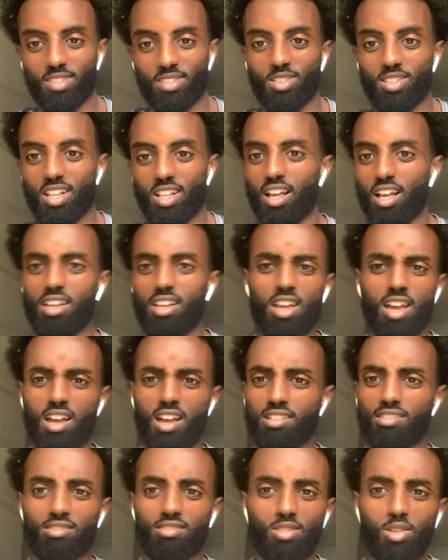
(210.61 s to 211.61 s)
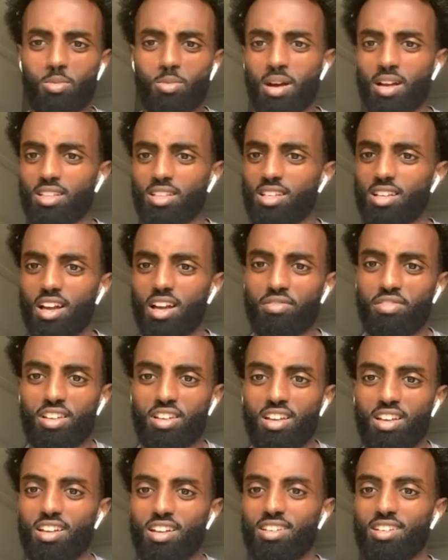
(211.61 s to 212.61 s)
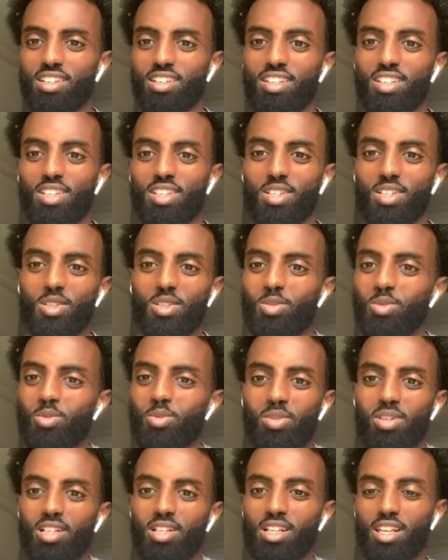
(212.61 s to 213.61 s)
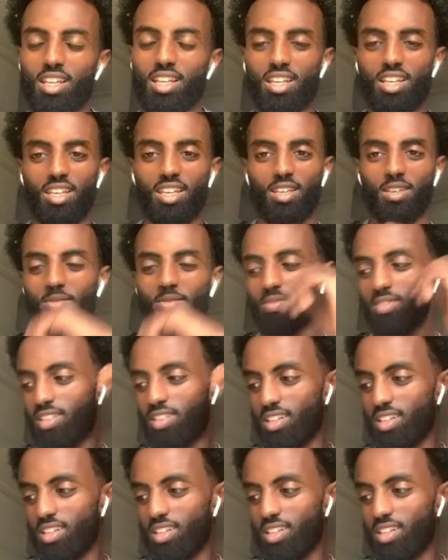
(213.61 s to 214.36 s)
He's like, yeah, go back to Africa. We'll, uh,